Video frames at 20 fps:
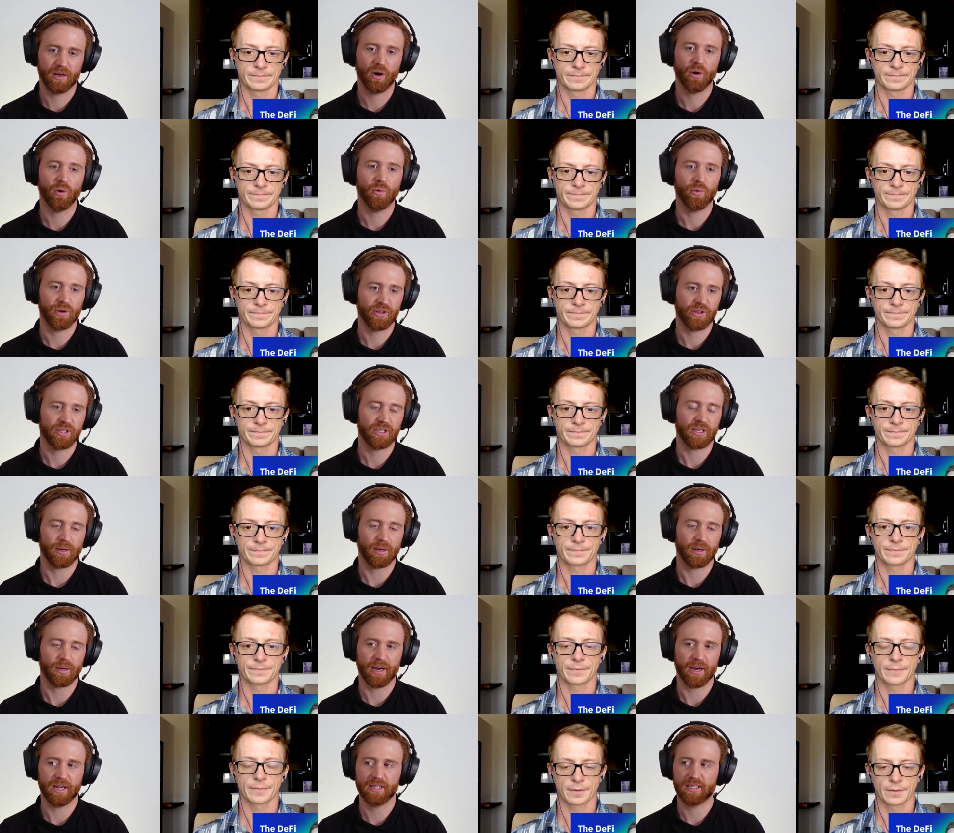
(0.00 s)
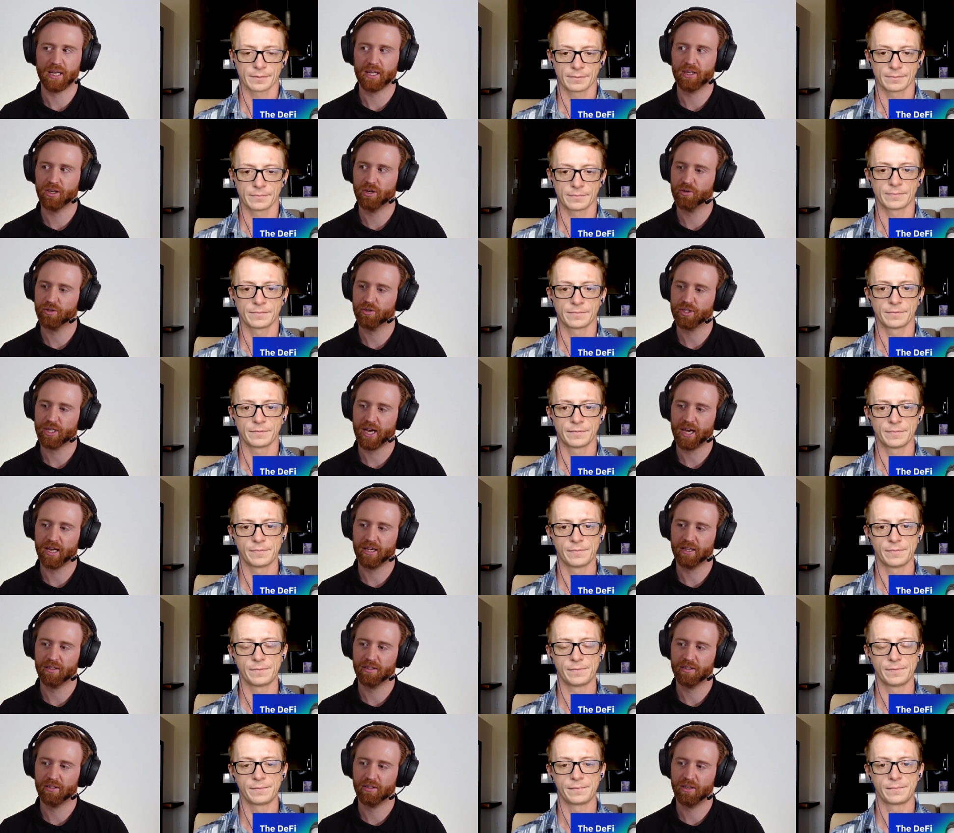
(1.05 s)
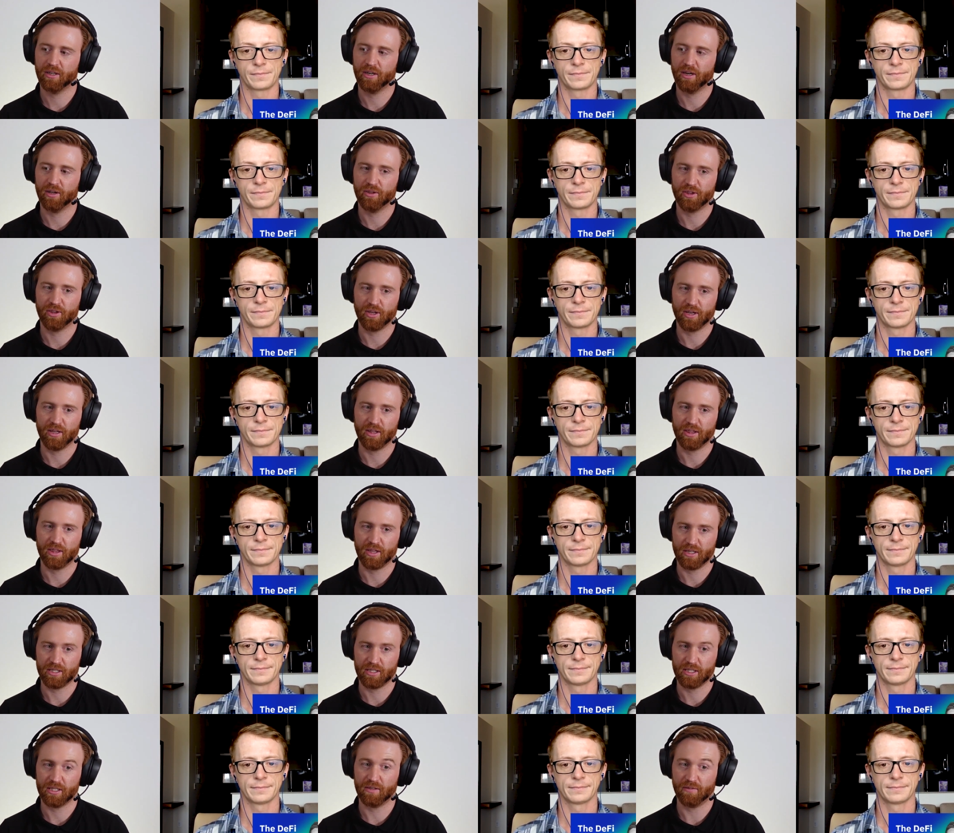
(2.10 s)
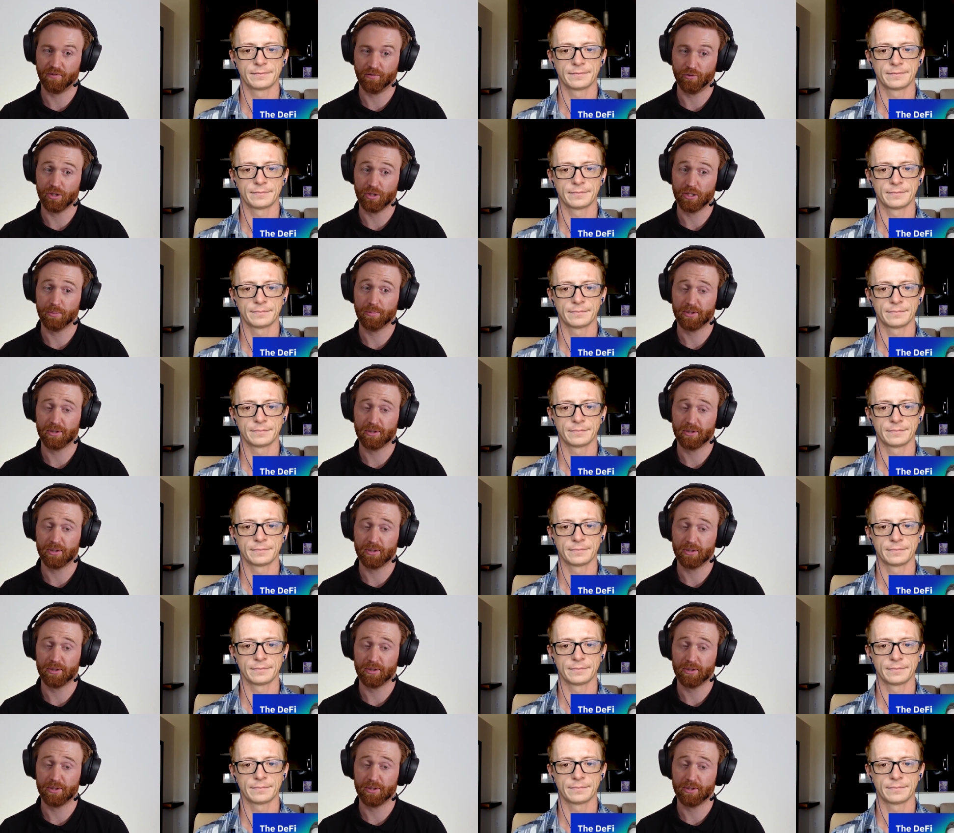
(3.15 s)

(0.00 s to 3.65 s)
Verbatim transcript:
Speaker 1: Or oh, one of these upgrades, and you're saying you know th- thirty to forty